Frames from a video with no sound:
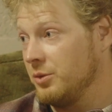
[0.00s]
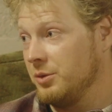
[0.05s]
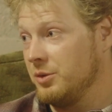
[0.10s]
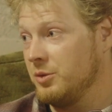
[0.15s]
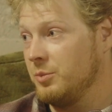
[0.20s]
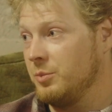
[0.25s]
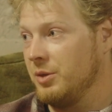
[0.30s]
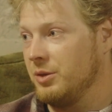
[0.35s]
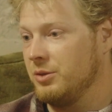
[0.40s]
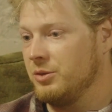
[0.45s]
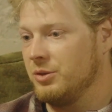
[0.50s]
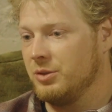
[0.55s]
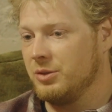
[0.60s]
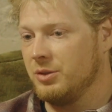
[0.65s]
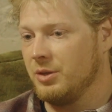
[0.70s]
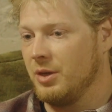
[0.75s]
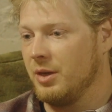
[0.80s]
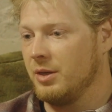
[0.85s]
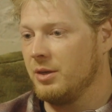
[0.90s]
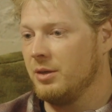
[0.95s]
always been
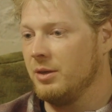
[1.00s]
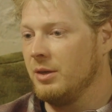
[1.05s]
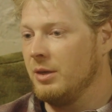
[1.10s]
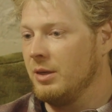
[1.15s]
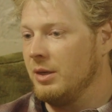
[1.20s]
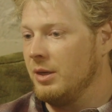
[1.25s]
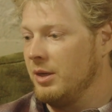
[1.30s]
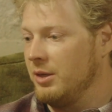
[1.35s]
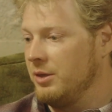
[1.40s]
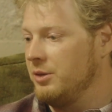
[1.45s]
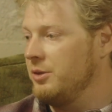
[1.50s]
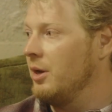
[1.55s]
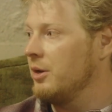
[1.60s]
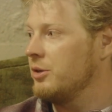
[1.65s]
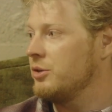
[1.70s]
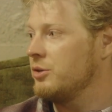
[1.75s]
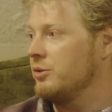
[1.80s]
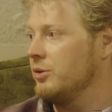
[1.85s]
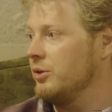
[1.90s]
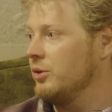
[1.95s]
just like
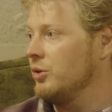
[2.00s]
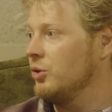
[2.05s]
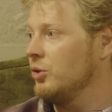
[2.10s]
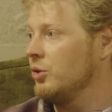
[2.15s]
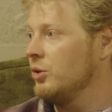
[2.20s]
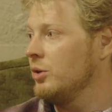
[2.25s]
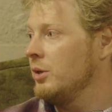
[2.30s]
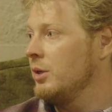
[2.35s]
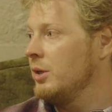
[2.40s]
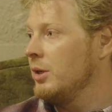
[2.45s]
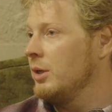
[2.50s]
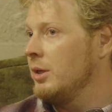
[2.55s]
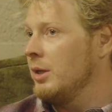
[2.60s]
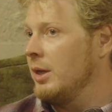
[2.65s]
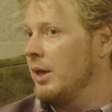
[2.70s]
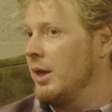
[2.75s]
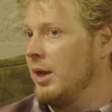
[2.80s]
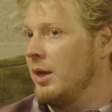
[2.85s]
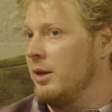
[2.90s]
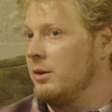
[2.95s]
industrial
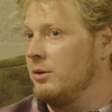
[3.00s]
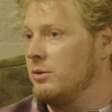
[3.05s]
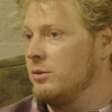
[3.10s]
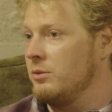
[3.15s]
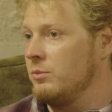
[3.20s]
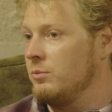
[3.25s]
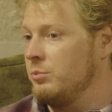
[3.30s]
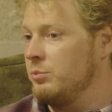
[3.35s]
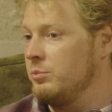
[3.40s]
and